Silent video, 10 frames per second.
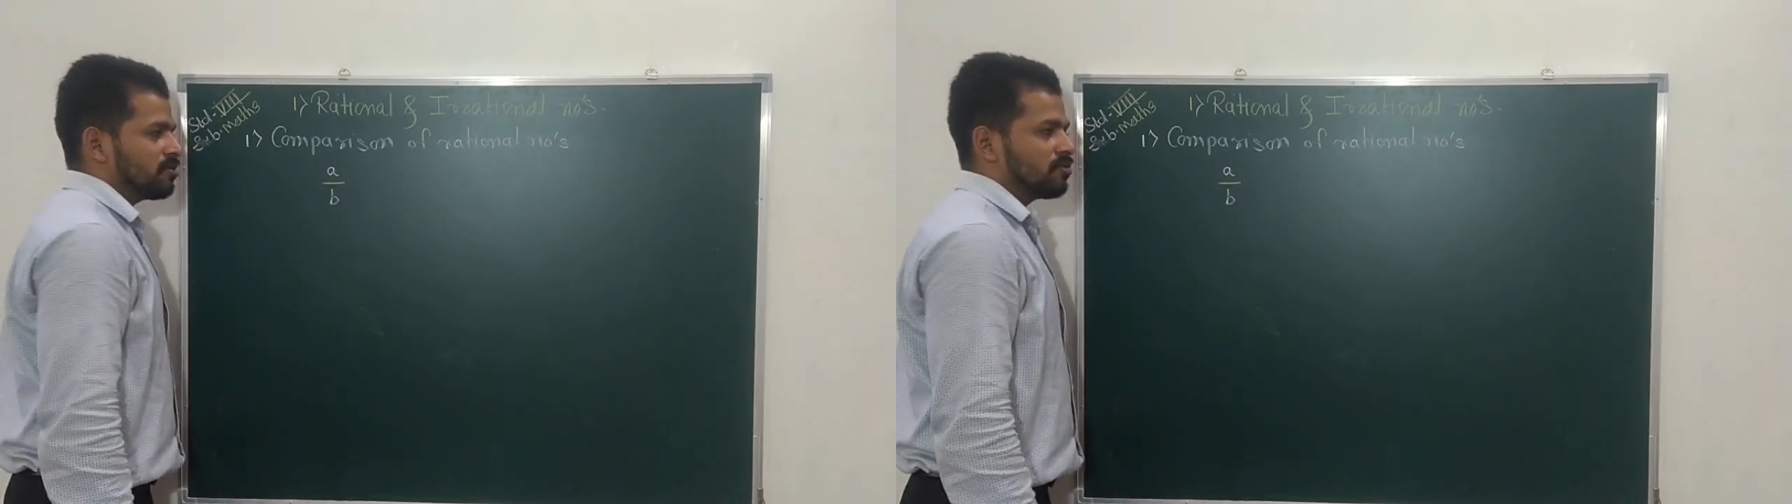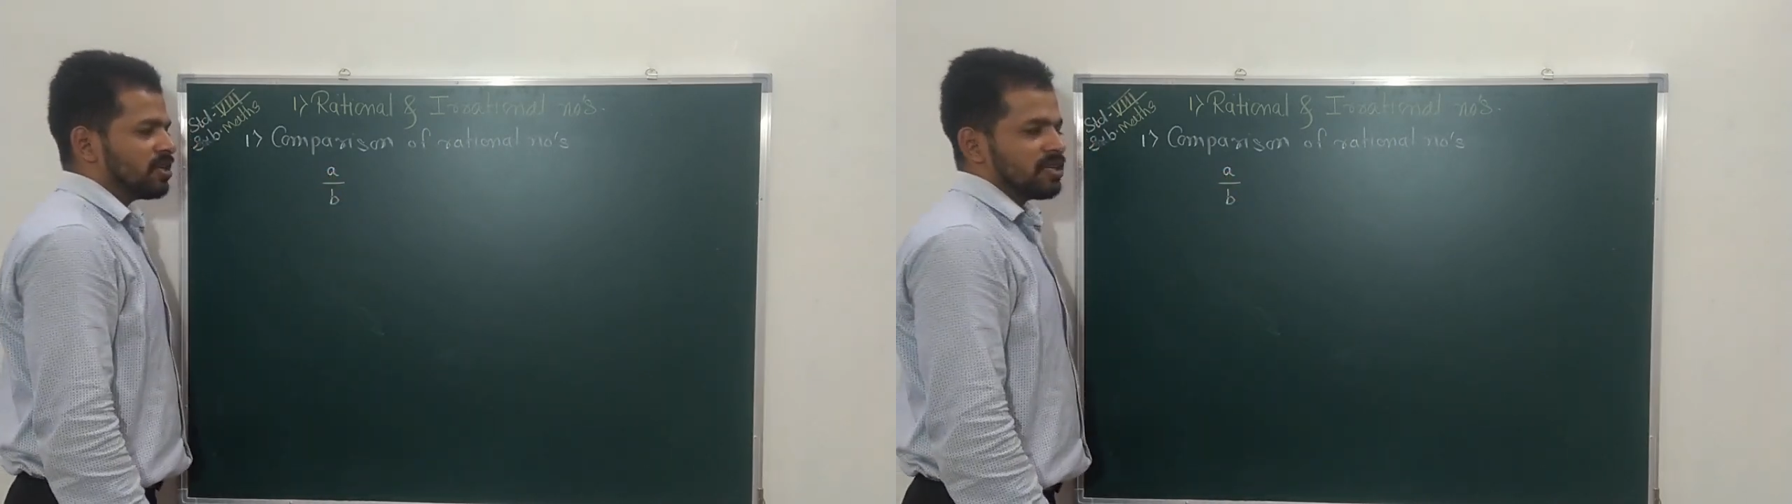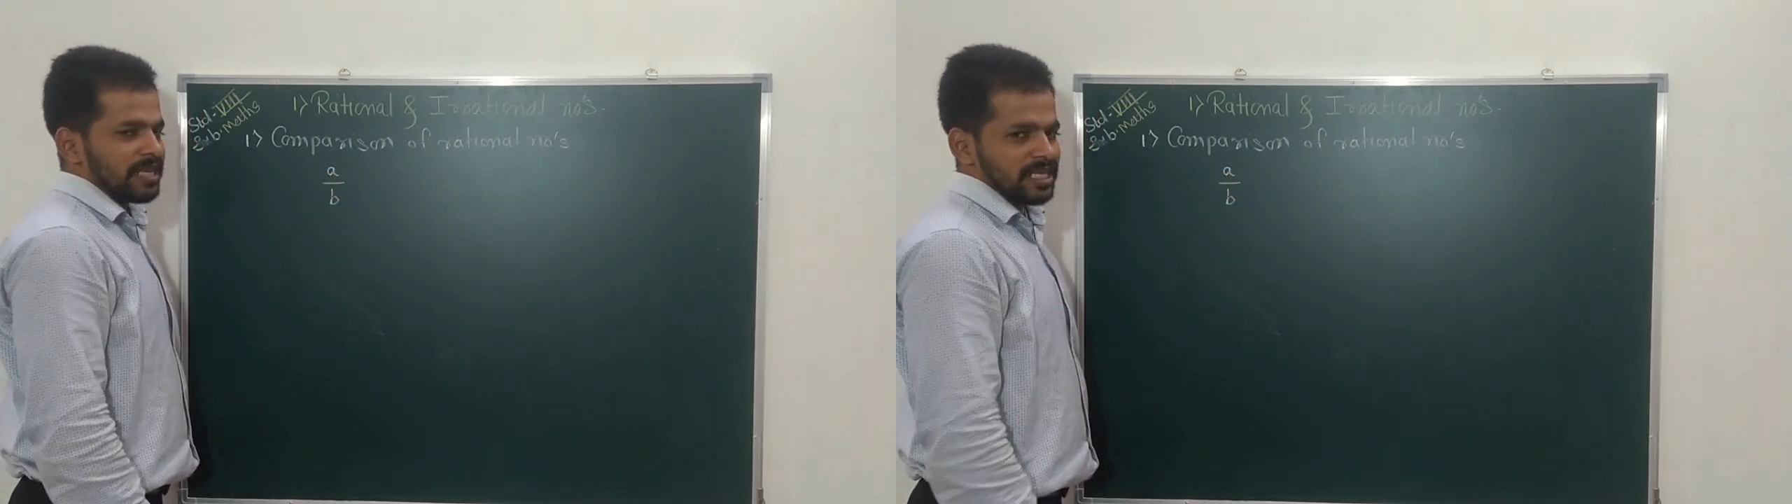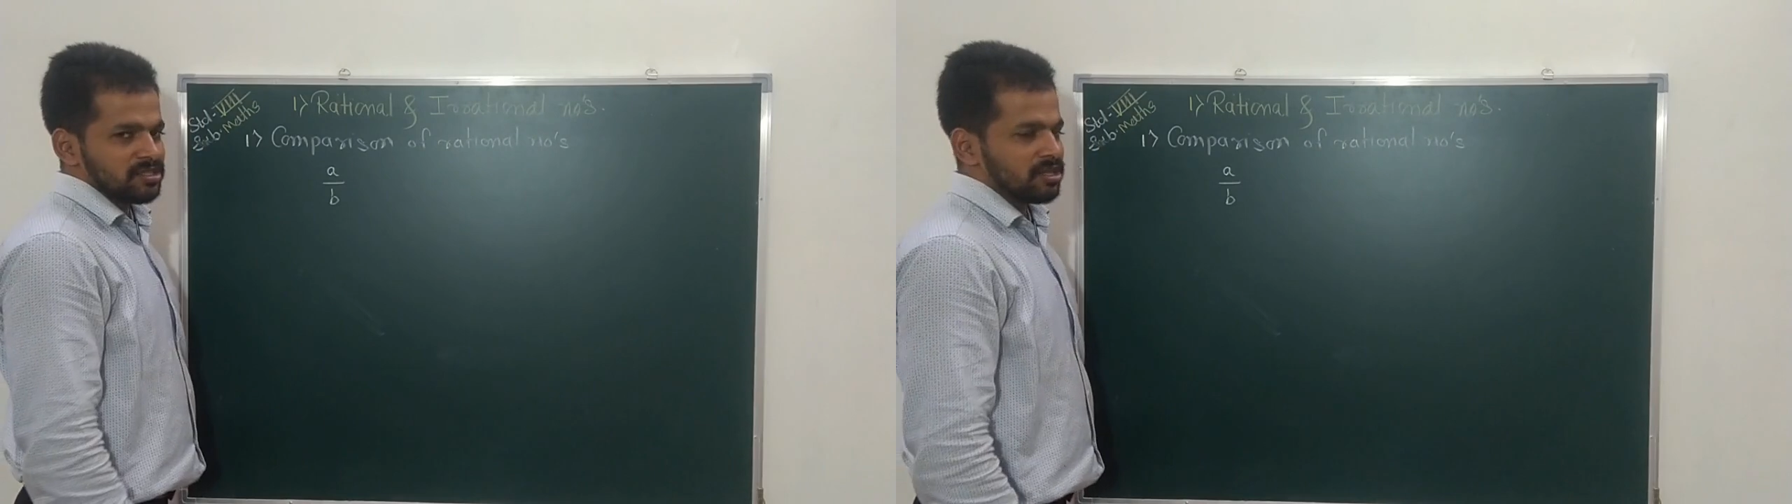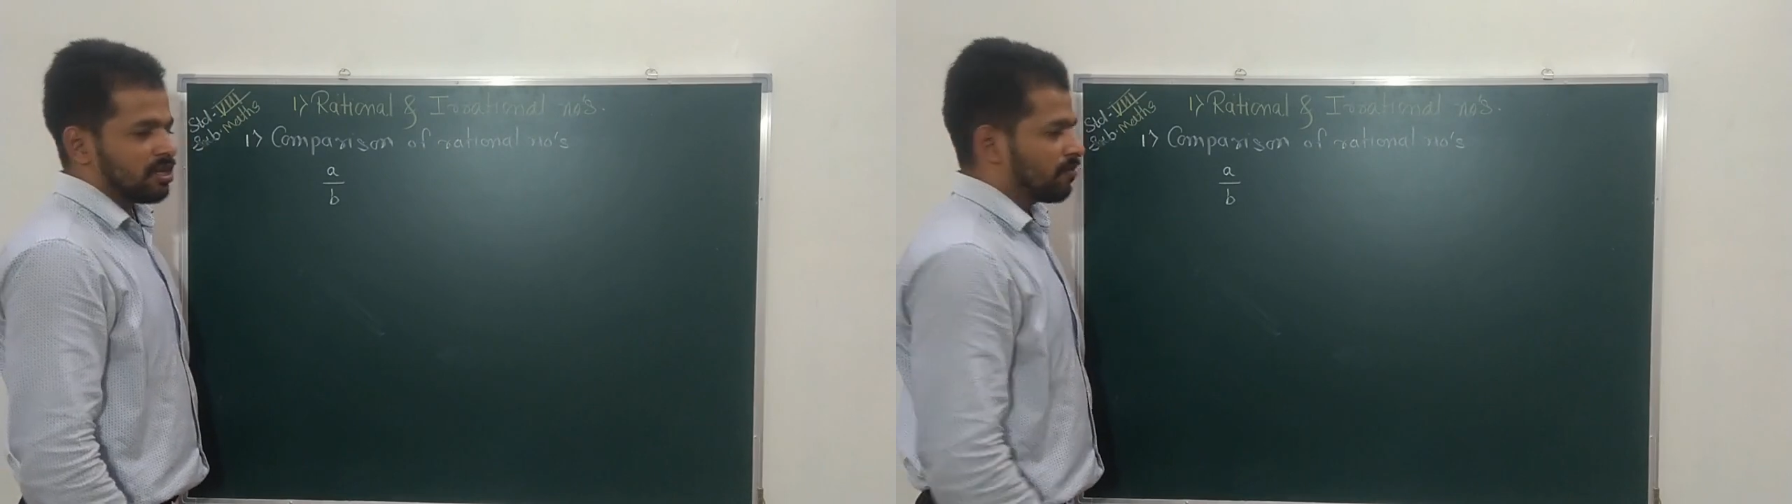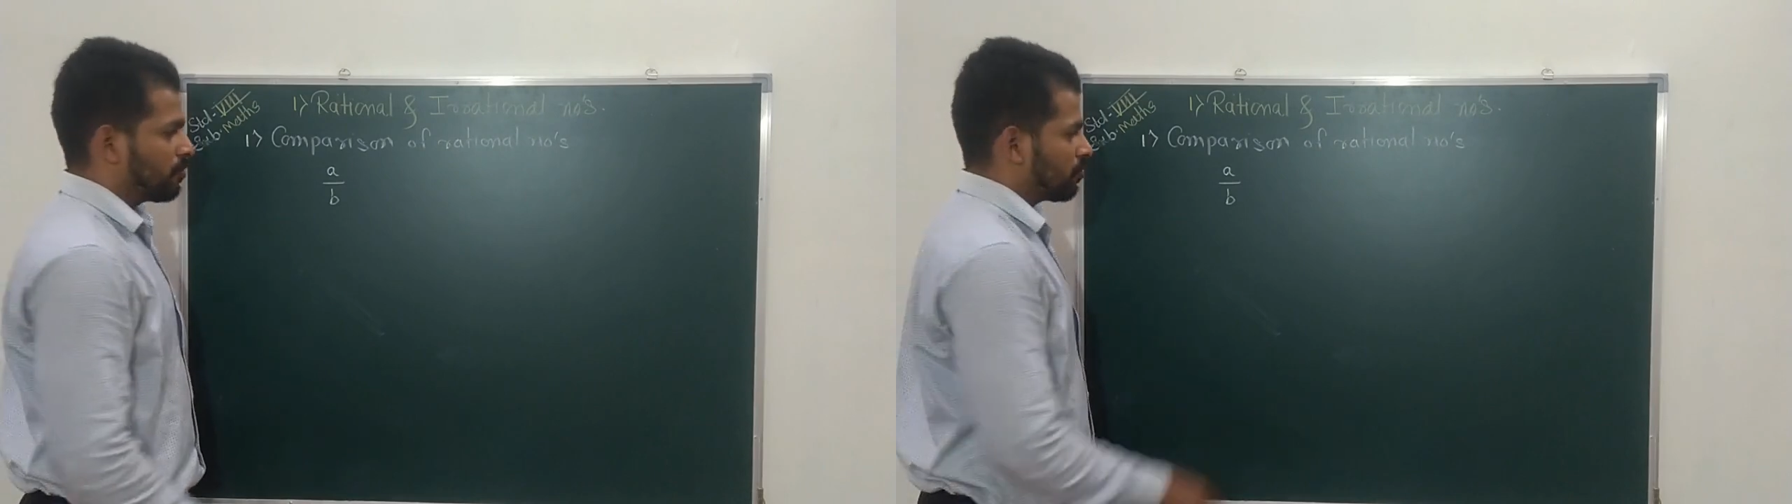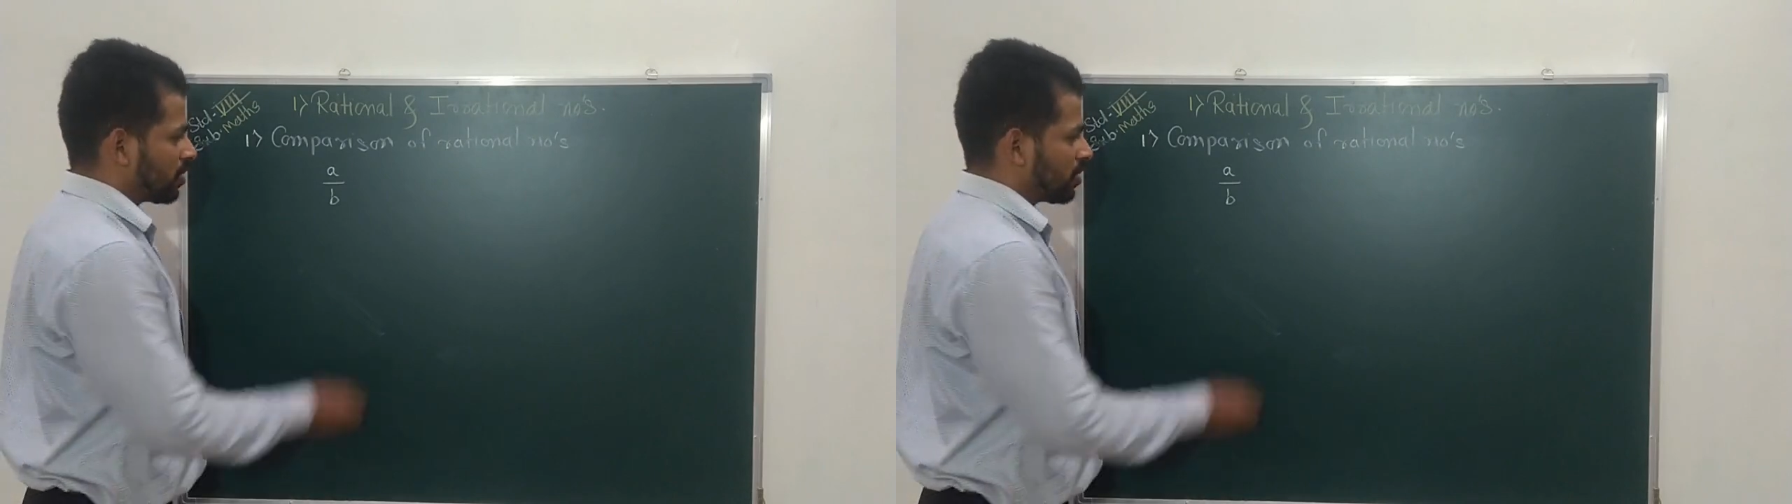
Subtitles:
your rational number.